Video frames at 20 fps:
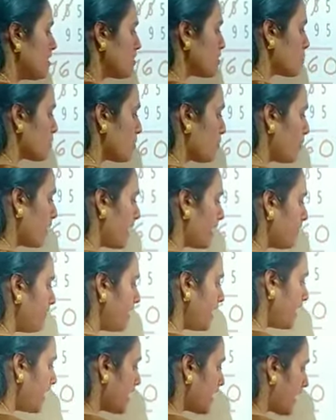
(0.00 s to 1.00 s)
So when
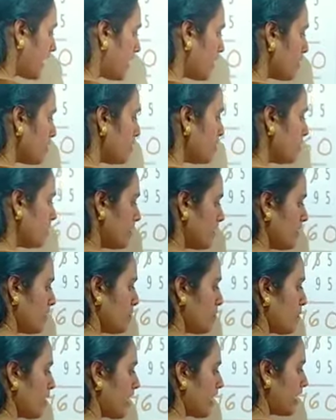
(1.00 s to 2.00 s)
we give
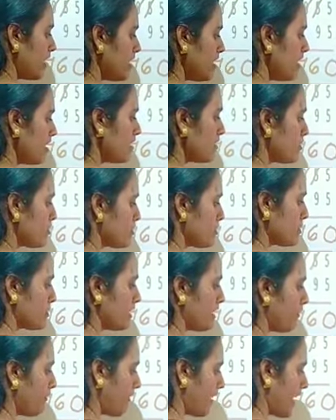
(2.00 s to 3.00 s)
1 to
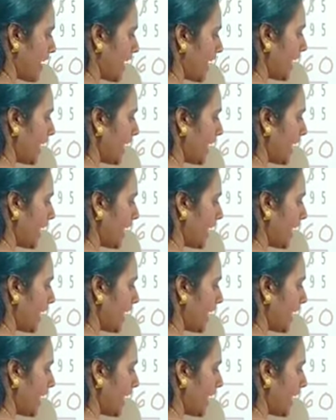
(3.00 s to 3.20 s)
the 5,